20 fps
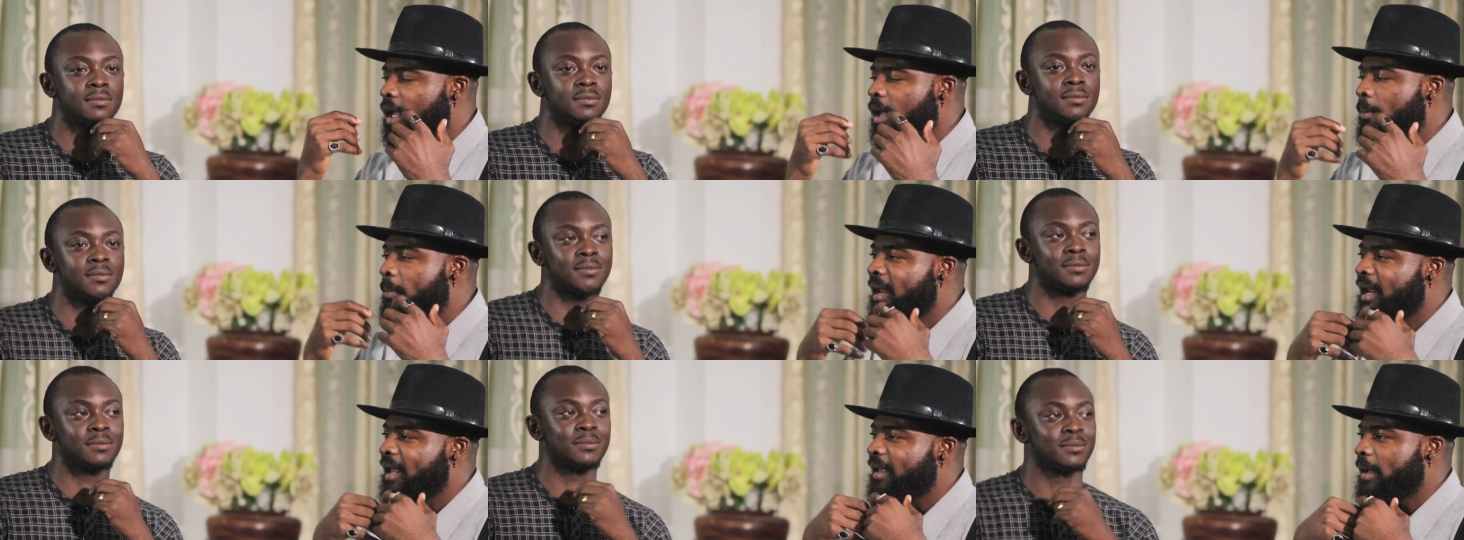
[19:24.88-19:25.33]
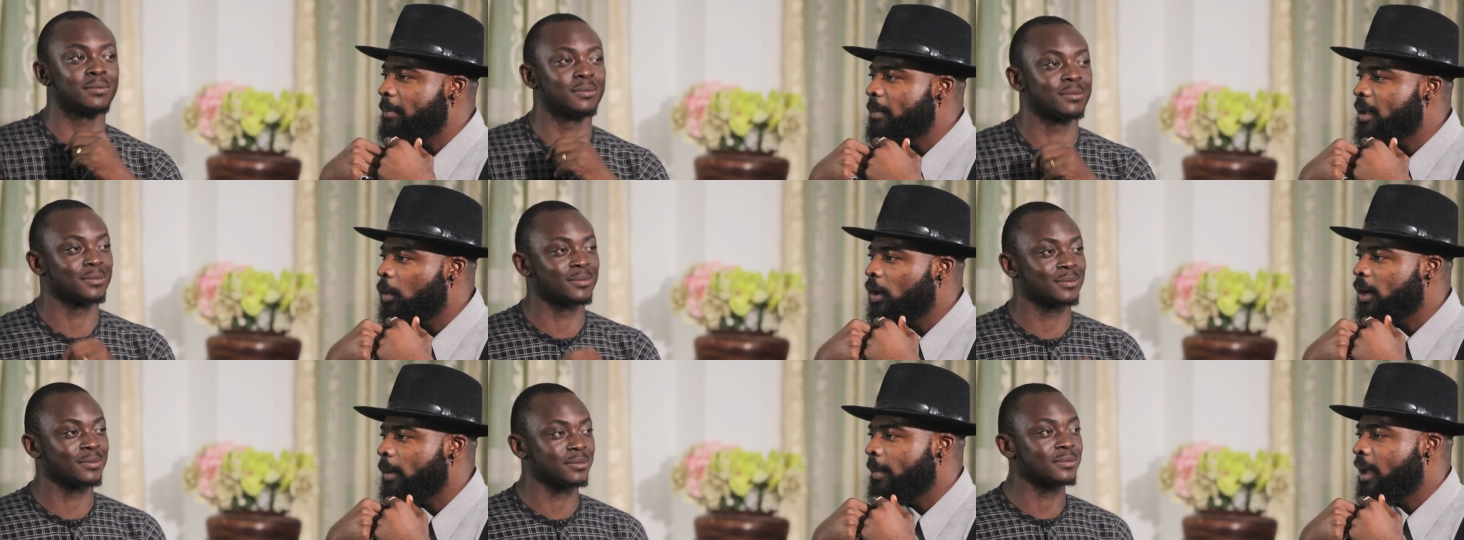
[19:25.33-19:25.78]
Speaker 1: But,
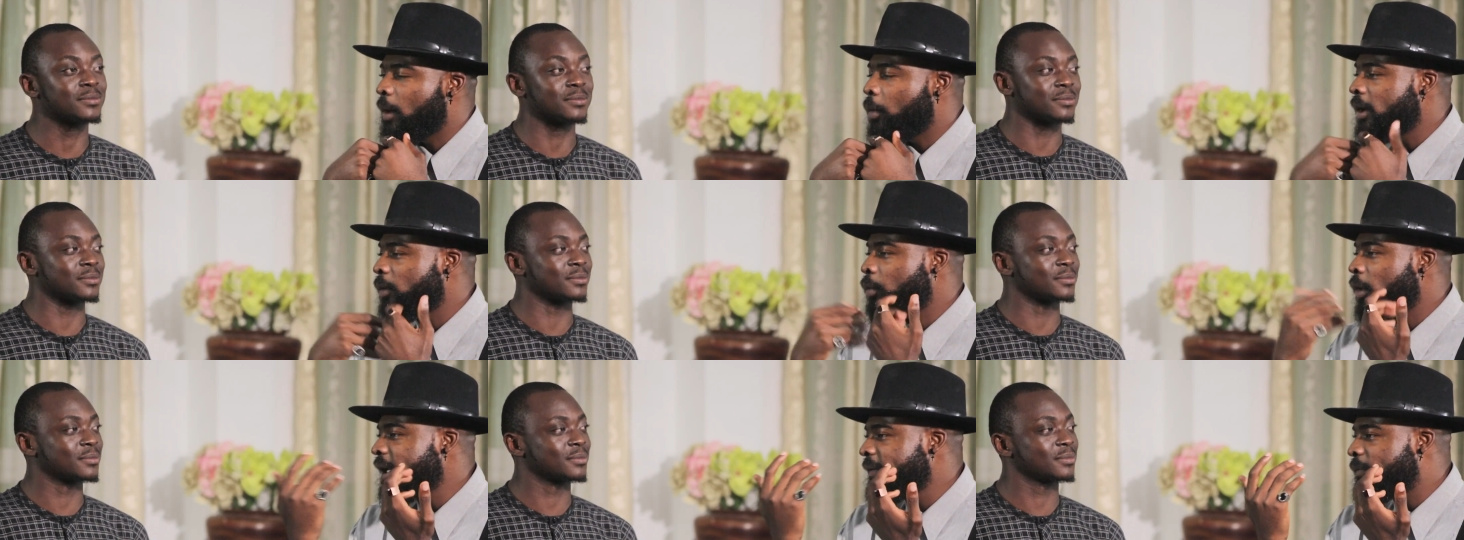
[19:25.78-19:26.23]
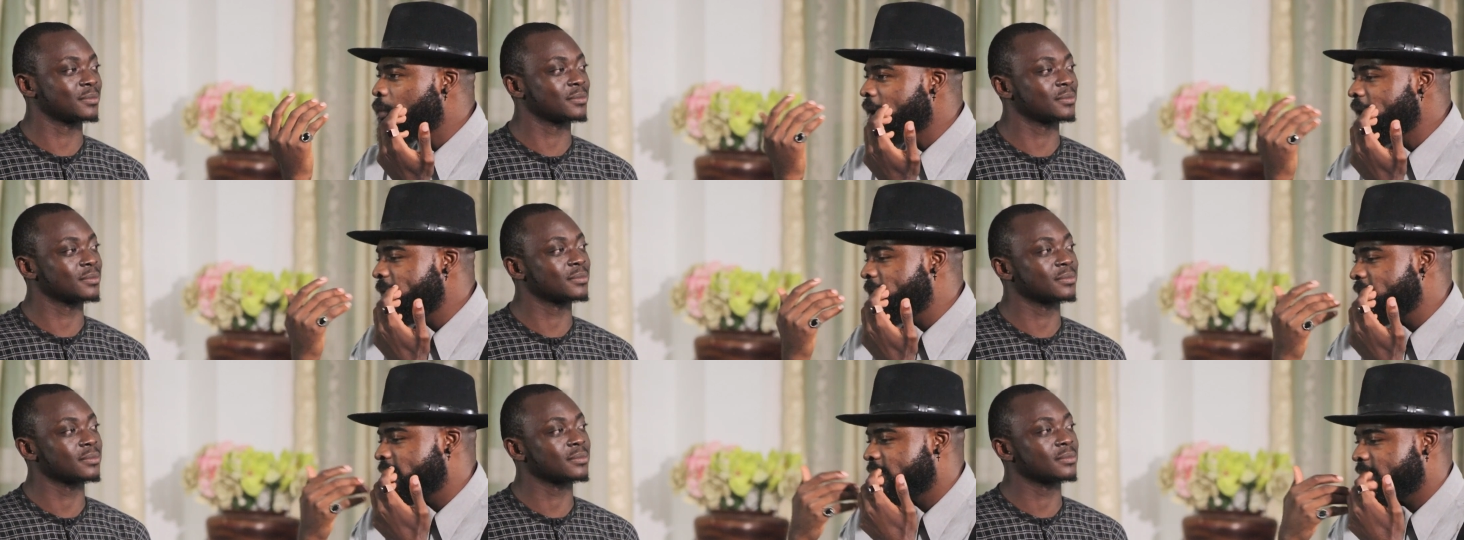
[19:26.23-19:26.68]
but, but what, what if what if
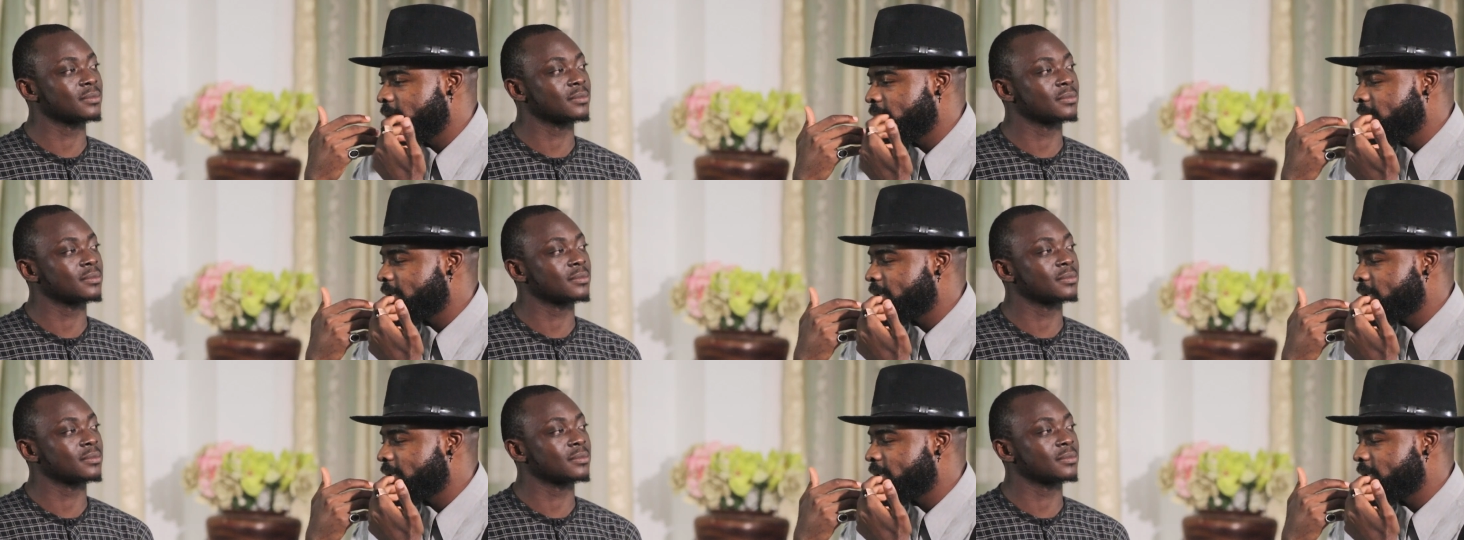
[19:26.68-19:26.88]
she's, happy